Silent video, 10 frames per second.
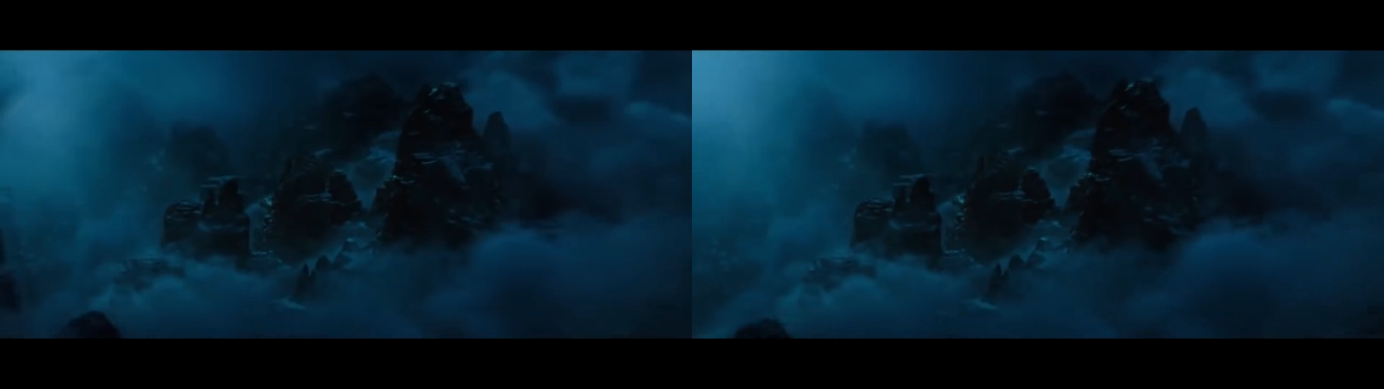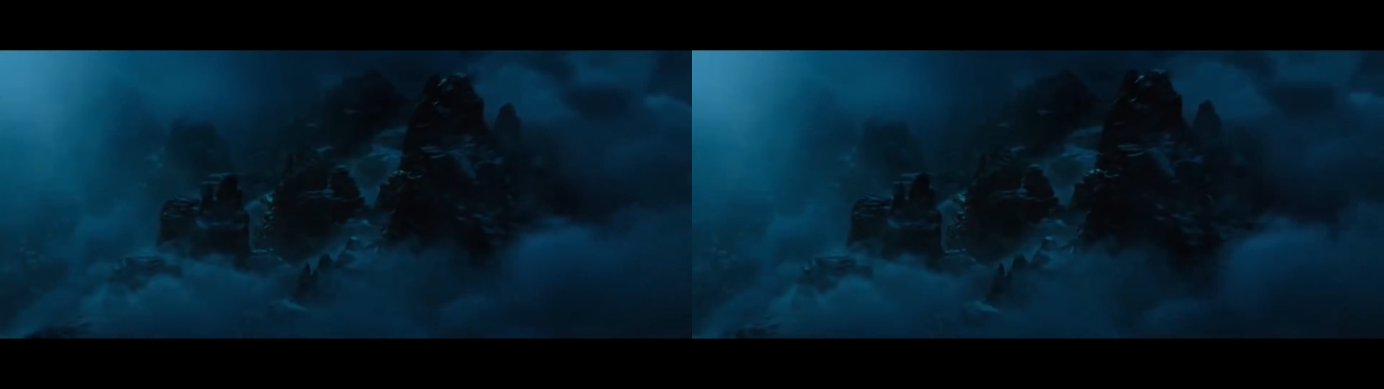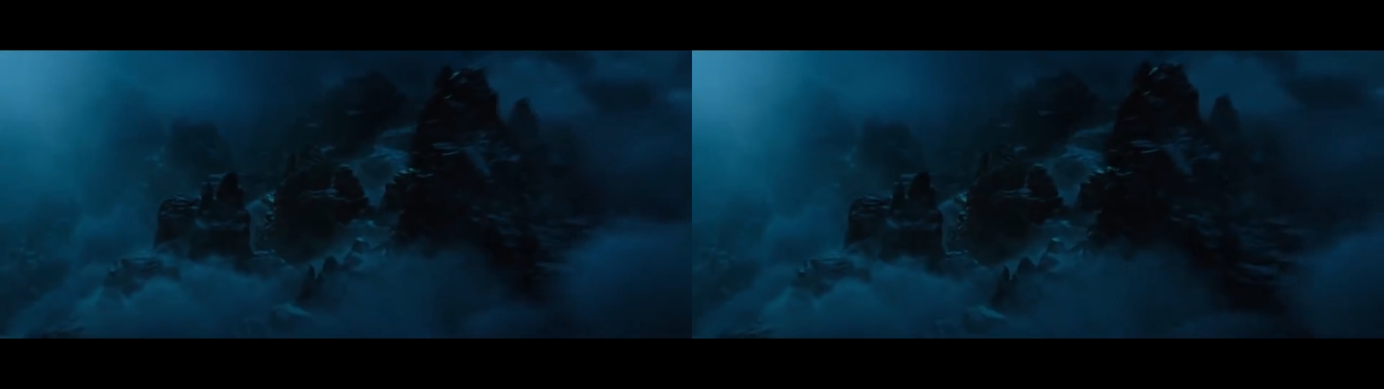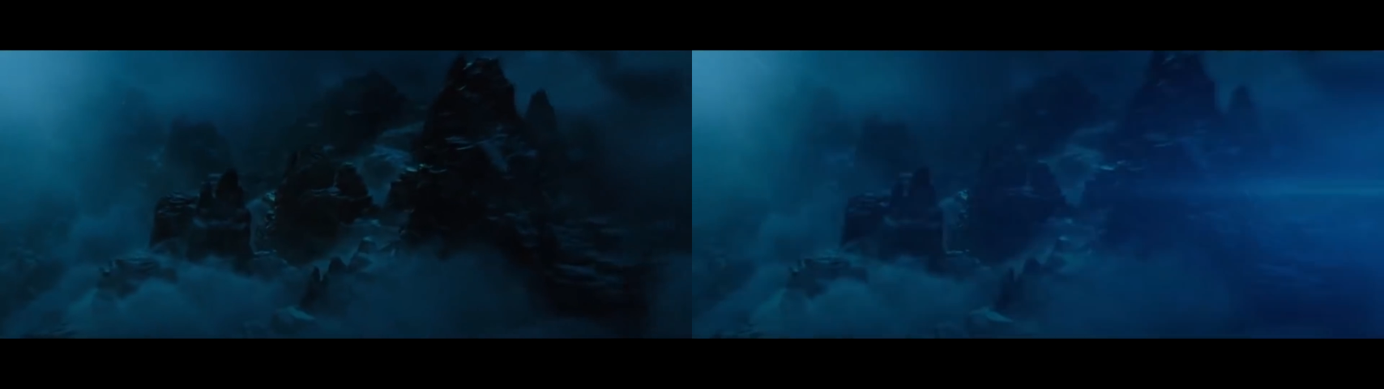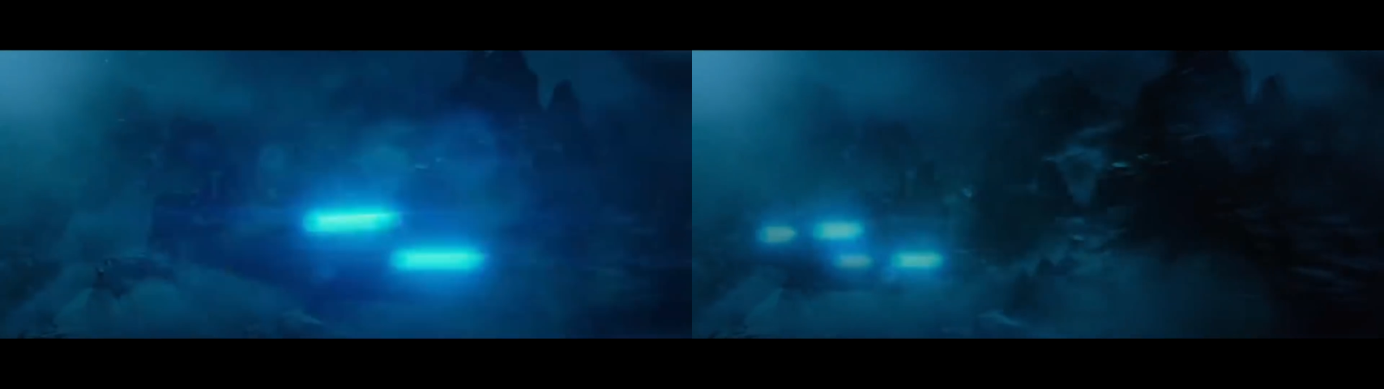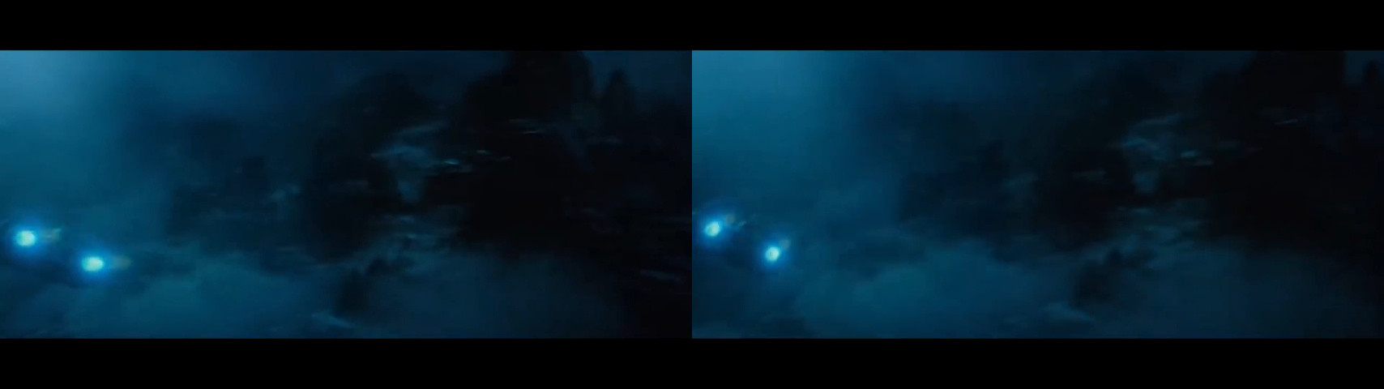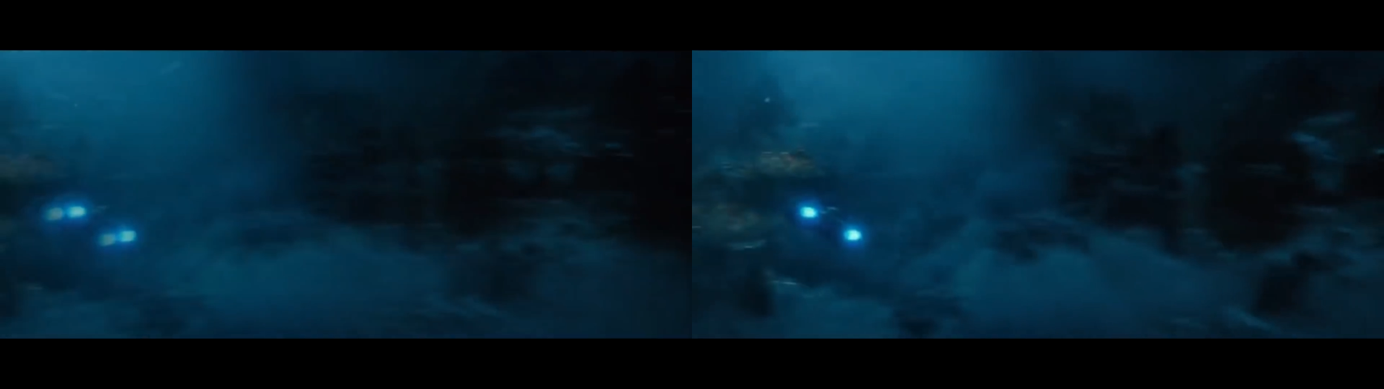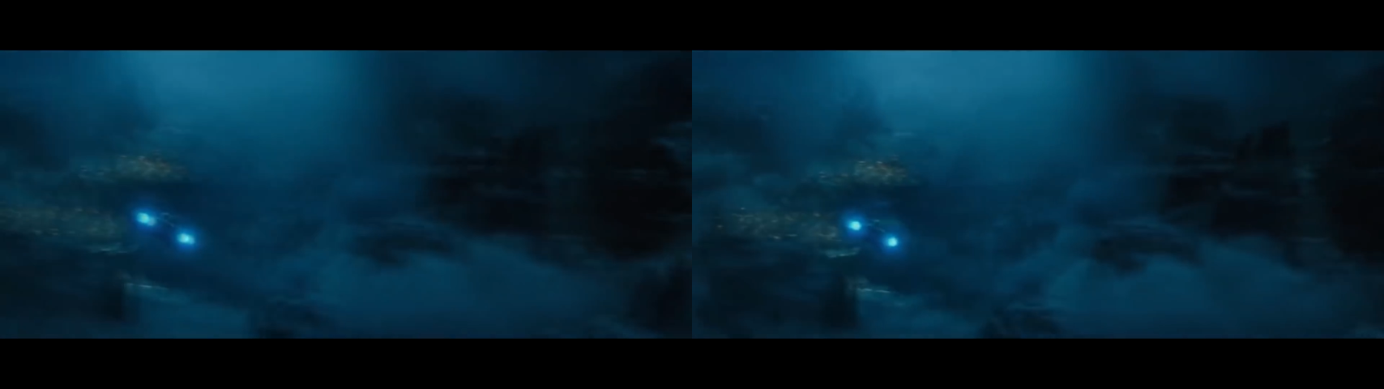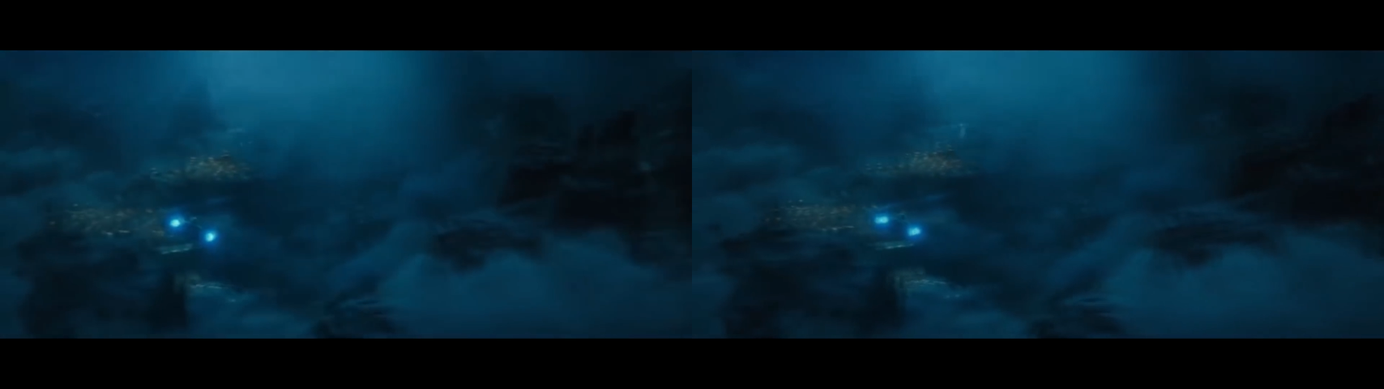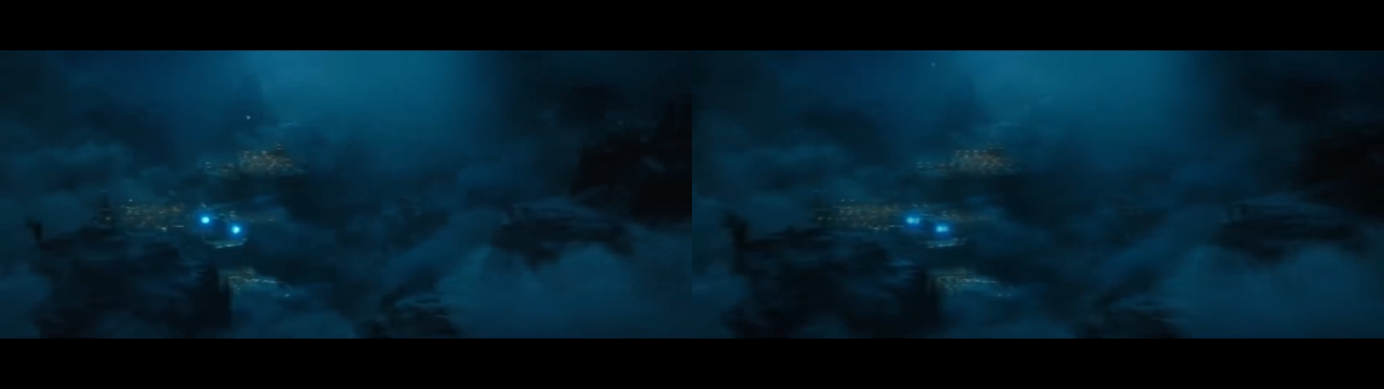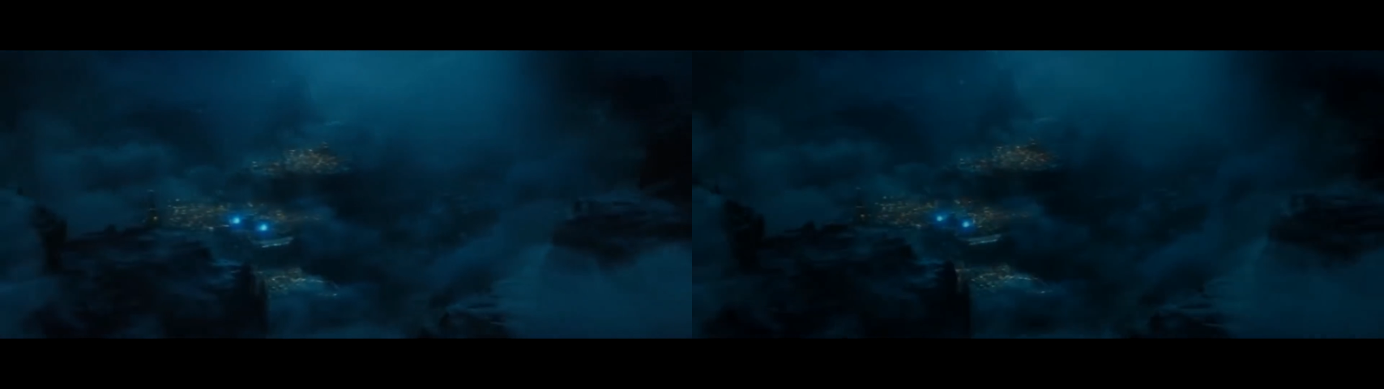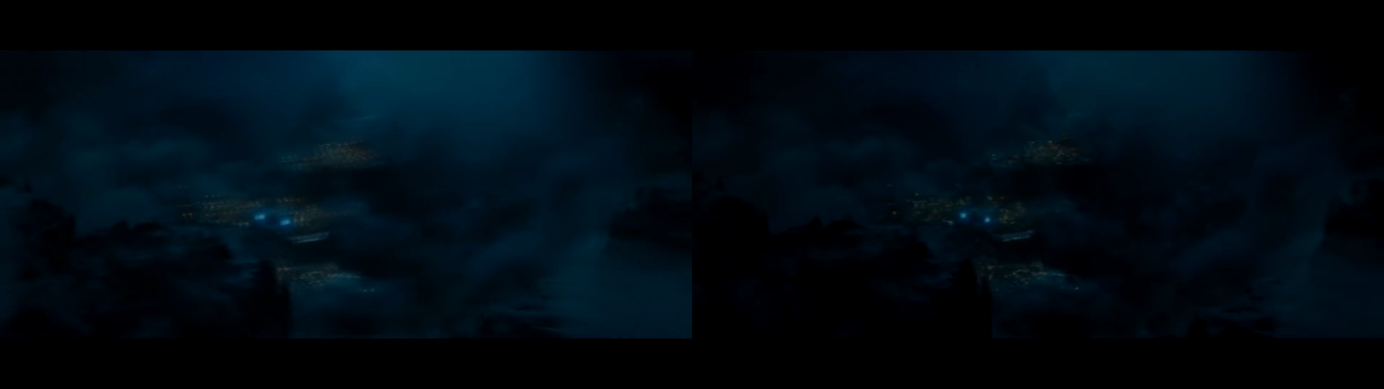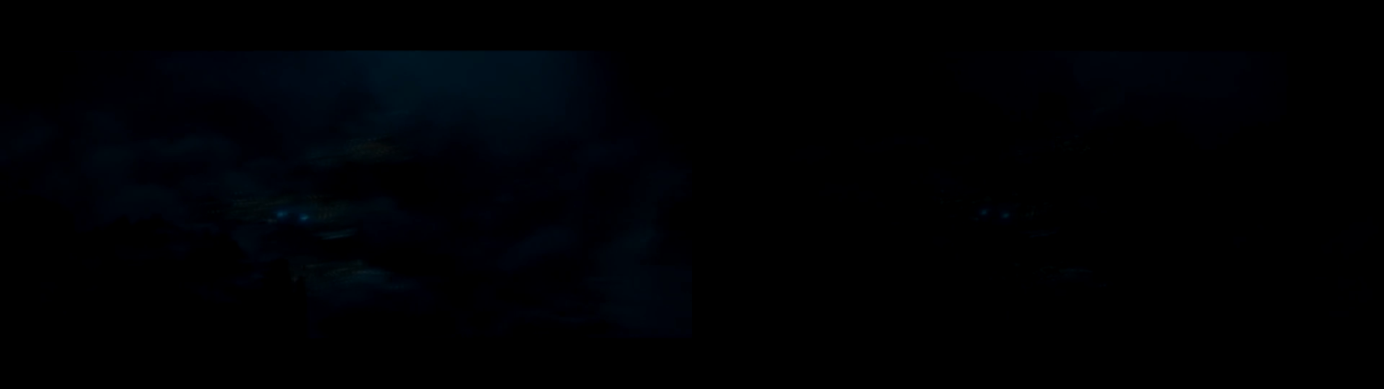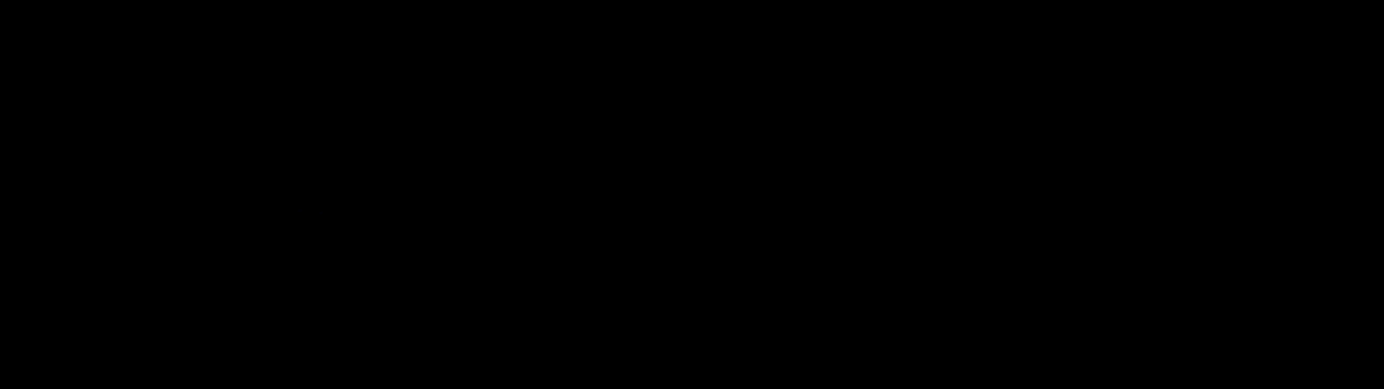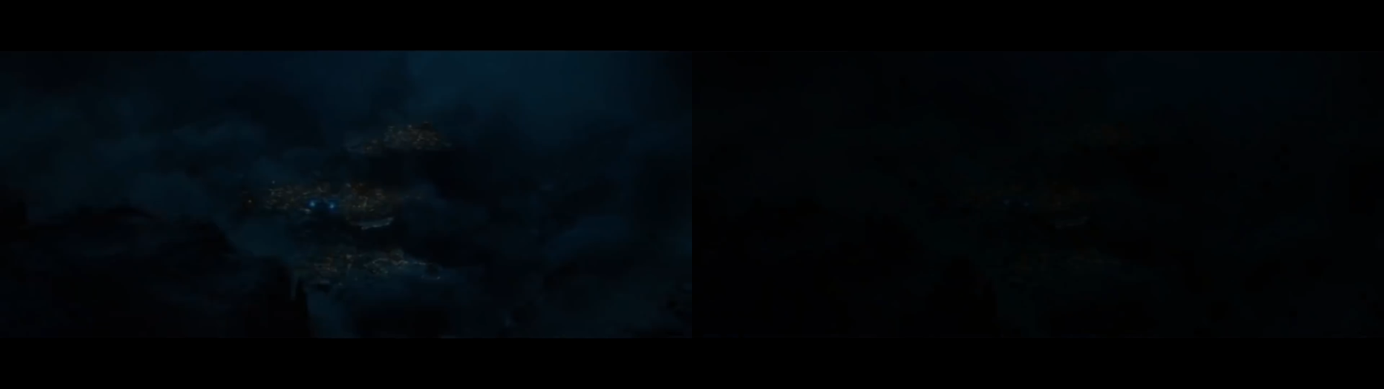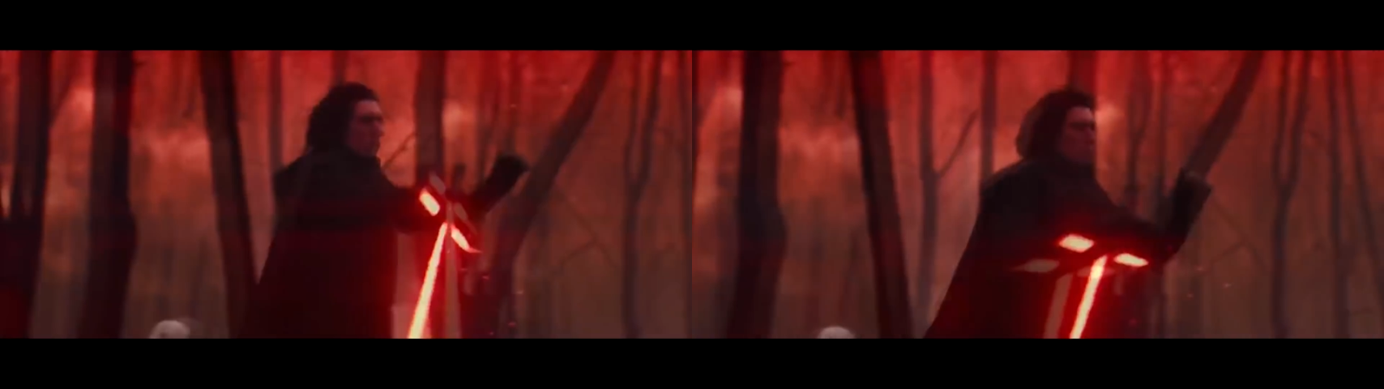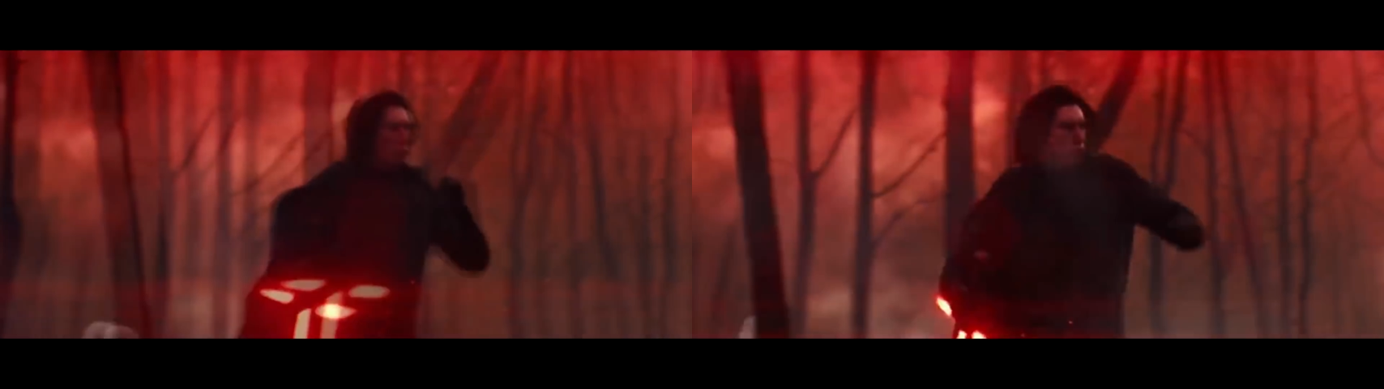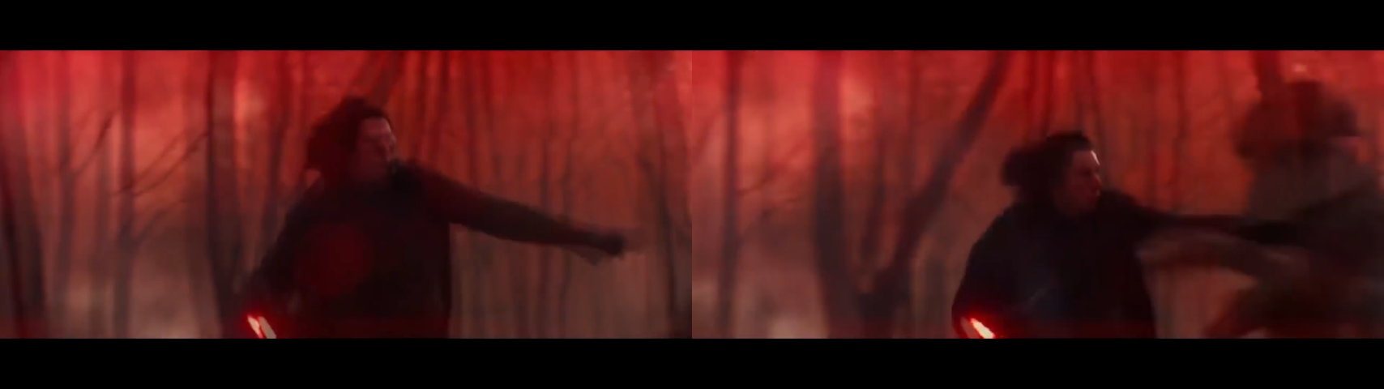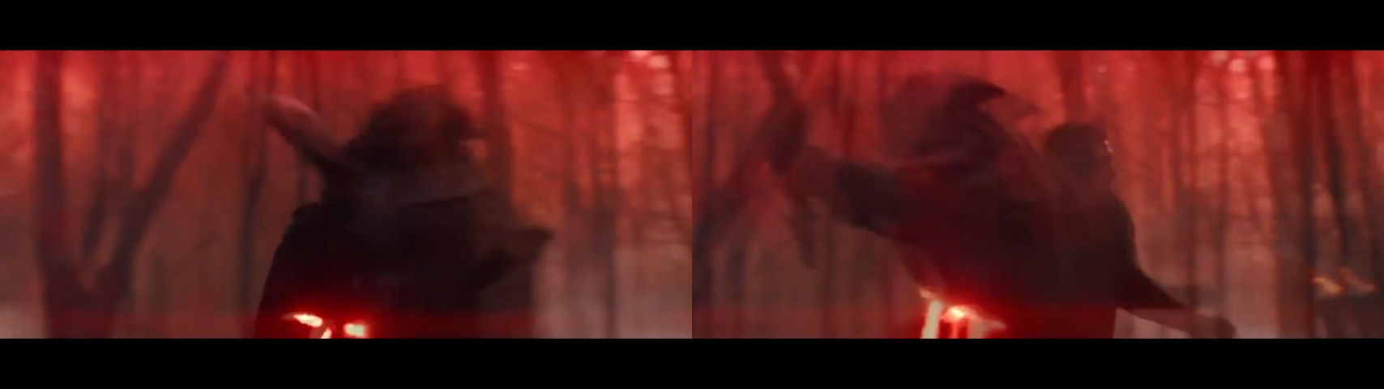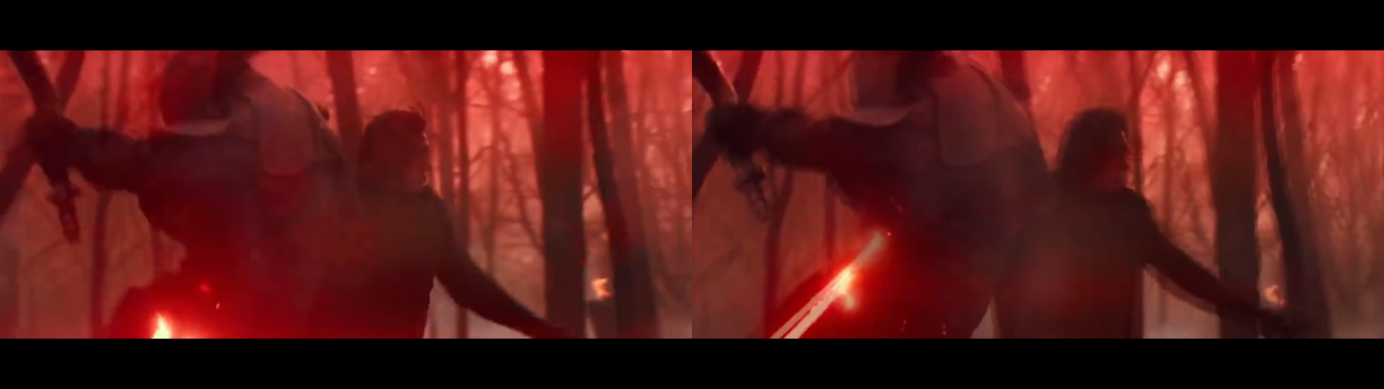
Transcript: No face is visible, so there are no lips to read.